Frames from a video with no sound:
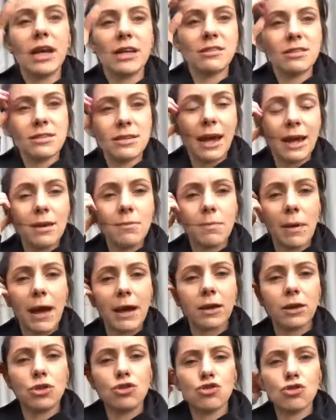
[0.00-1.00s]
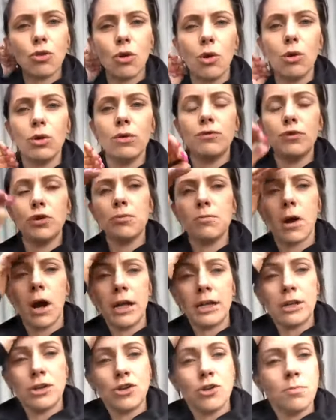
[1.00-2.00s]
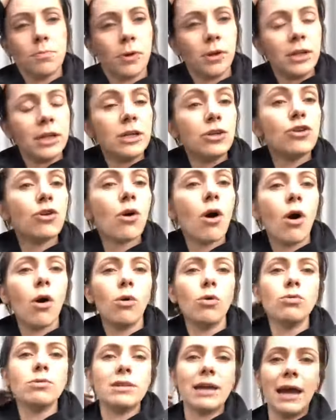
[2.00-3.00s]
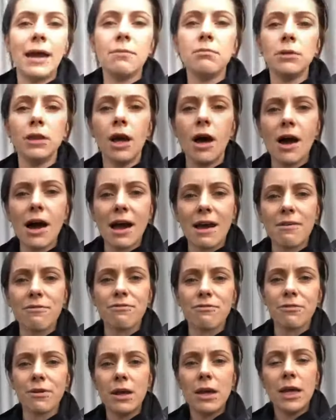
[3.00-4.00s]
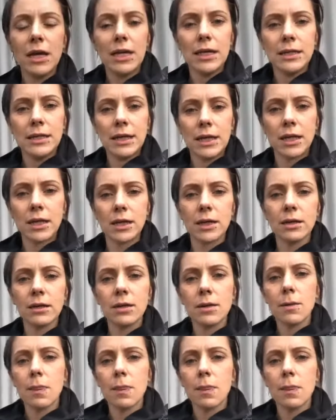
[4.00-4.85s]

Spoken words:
get to take back control of your mind and your body and your whole damn life. Yeah?